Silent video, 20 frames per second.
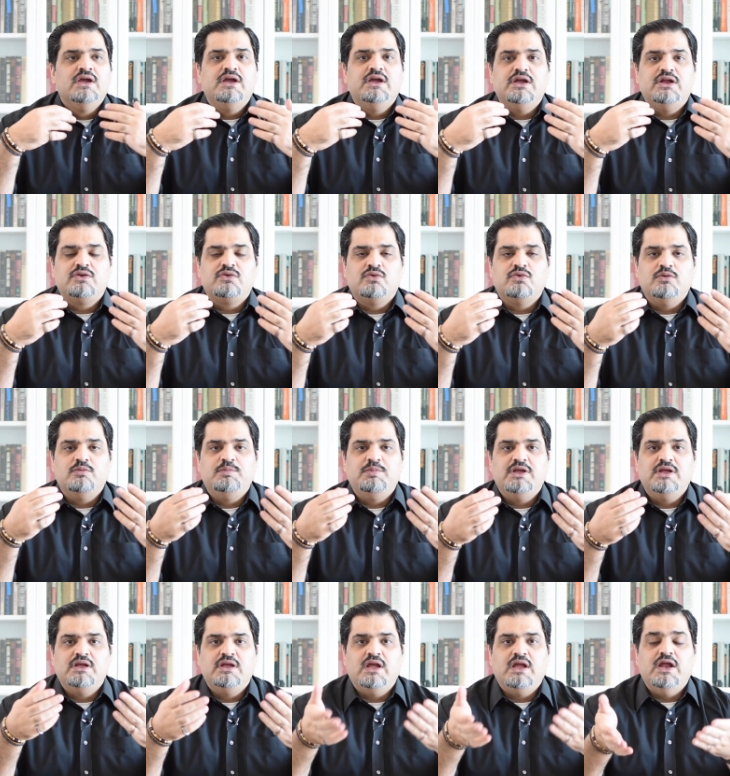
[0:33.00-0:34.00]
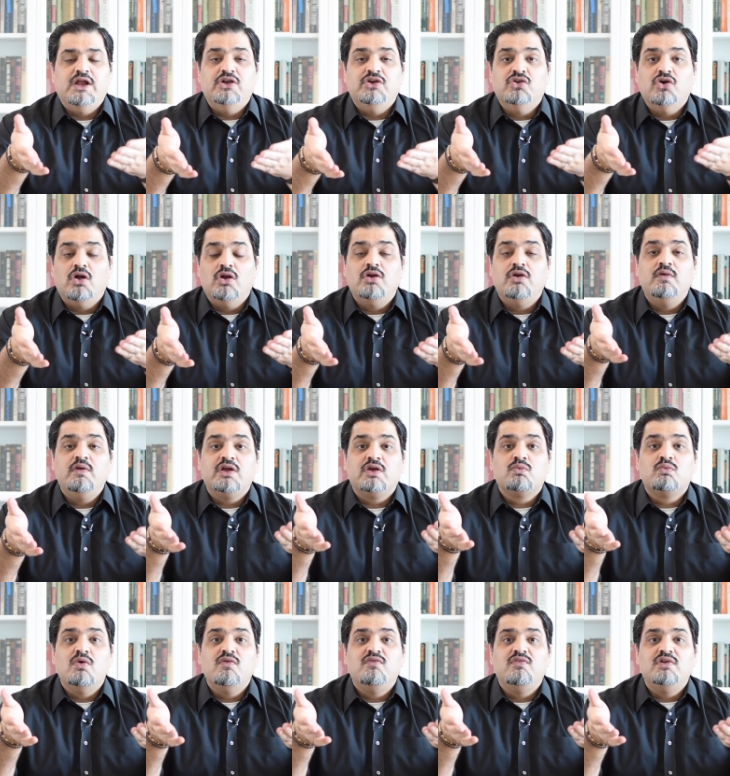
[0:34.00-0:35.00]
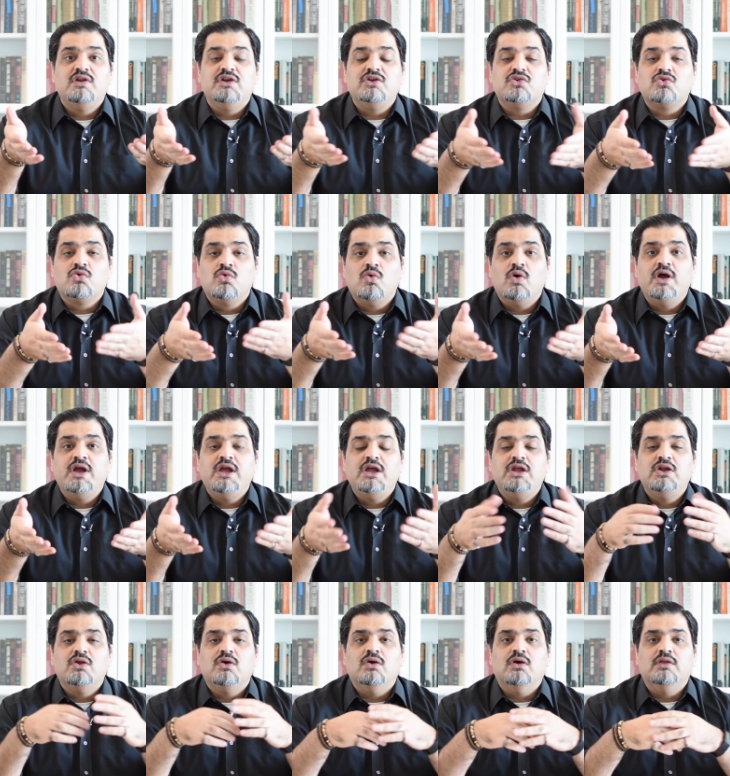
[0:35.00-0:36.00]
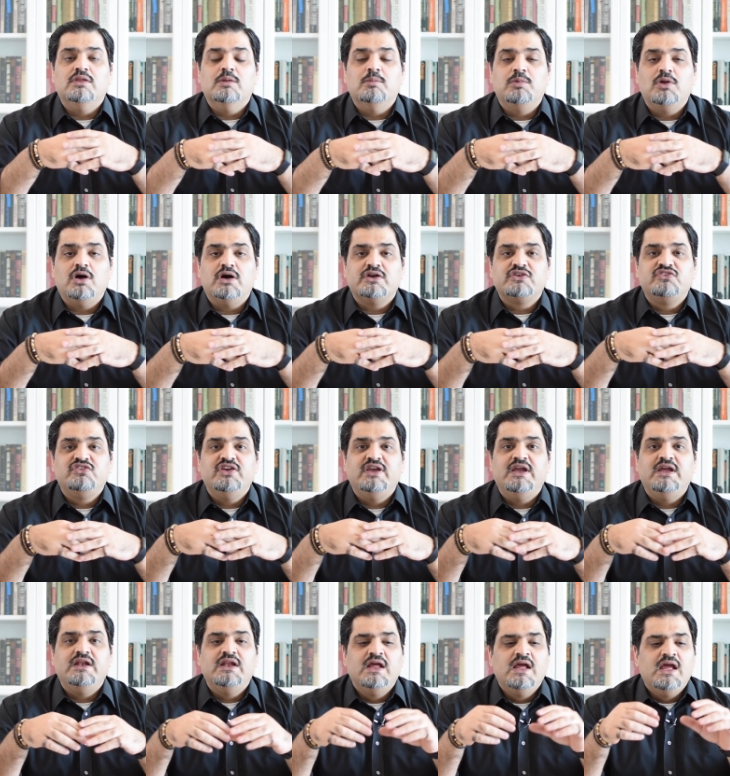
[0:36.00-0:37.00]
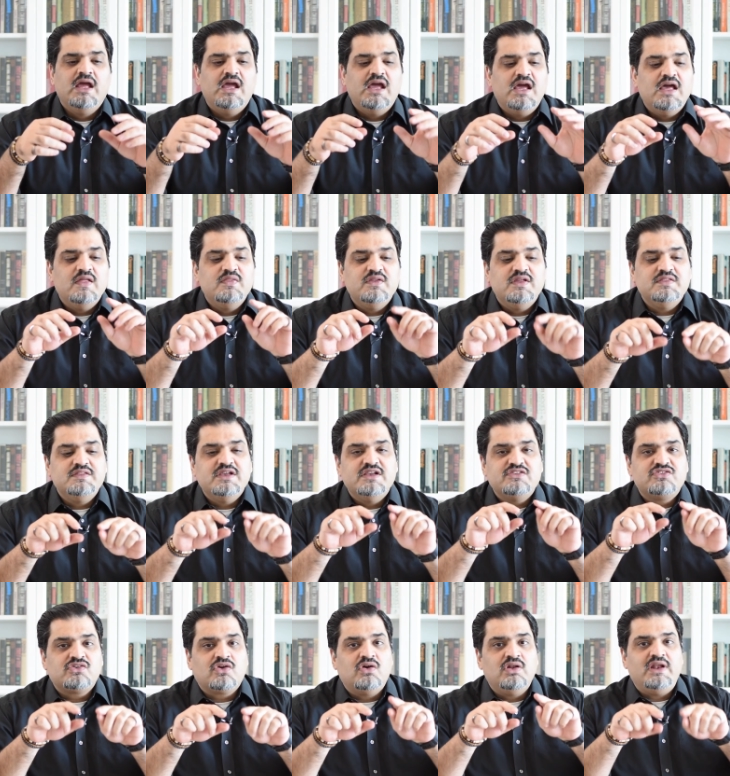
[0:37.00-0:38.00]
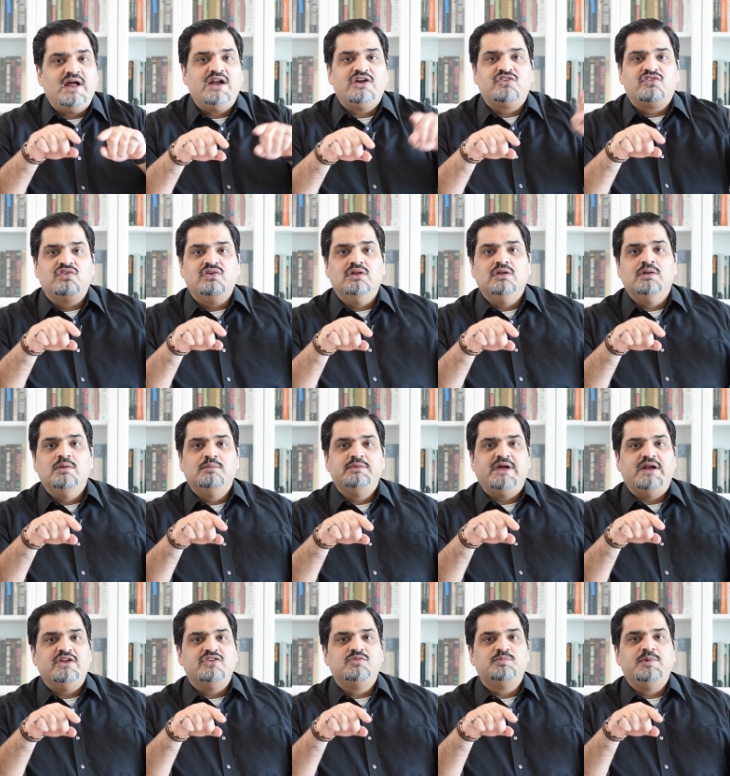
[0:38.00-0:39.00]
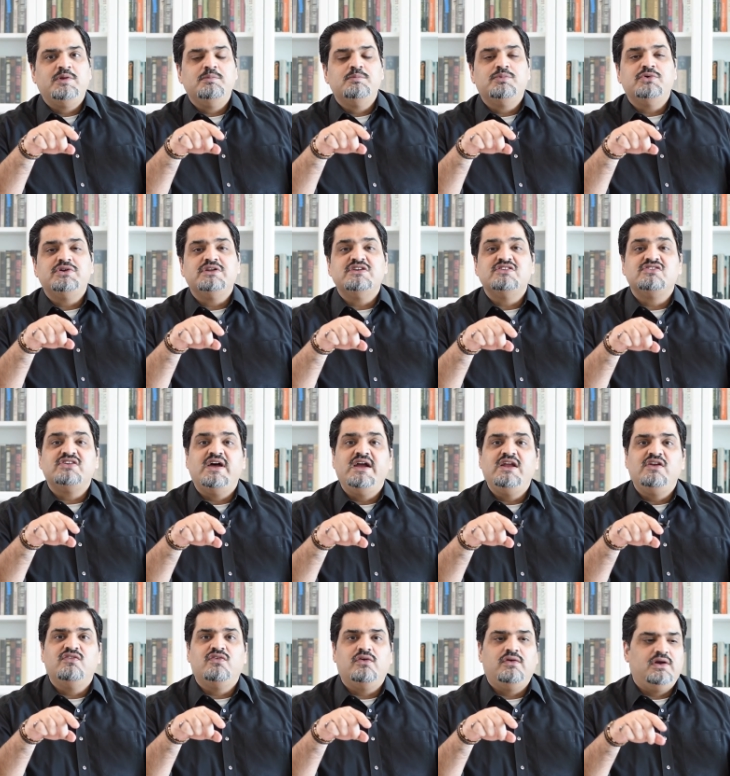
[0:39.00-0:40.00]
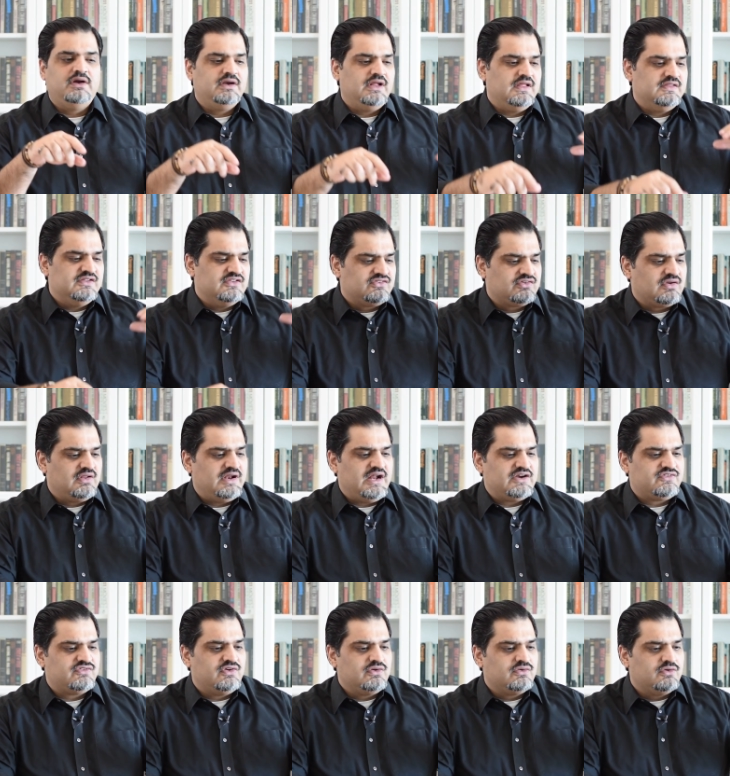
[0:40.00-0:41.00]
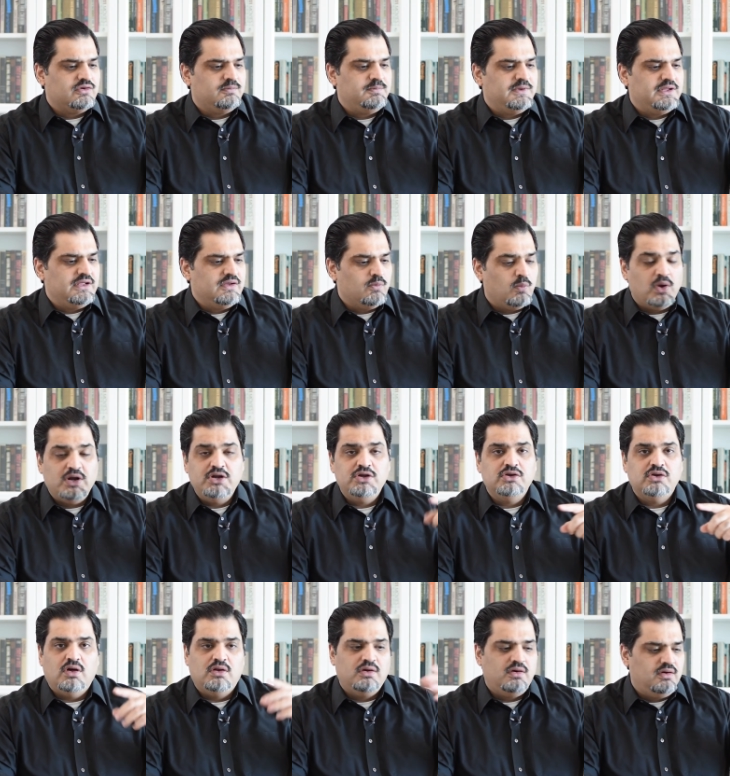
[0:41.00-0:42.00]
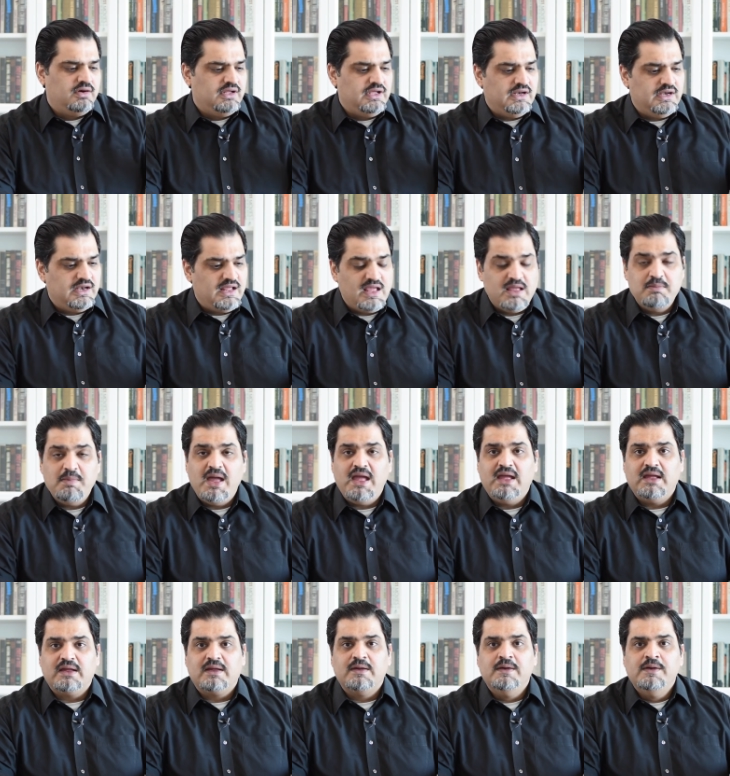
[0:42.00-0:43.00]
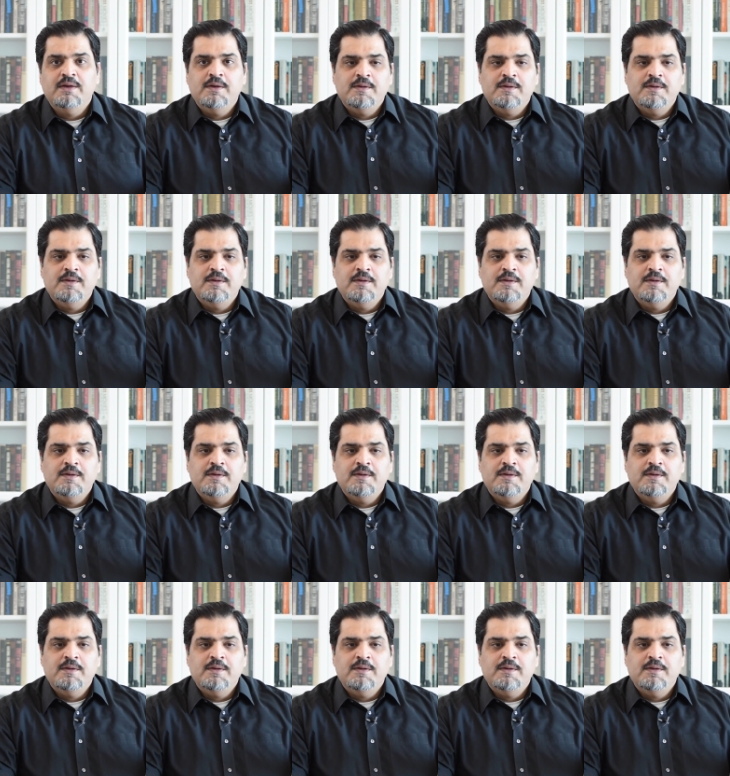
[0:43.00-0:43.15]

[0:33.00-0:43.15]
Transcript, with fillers: It could be a dollar equivalent coin on the blockchain. And then there's collateral that has been put aside for it. And this collateral could be $1 in a bank.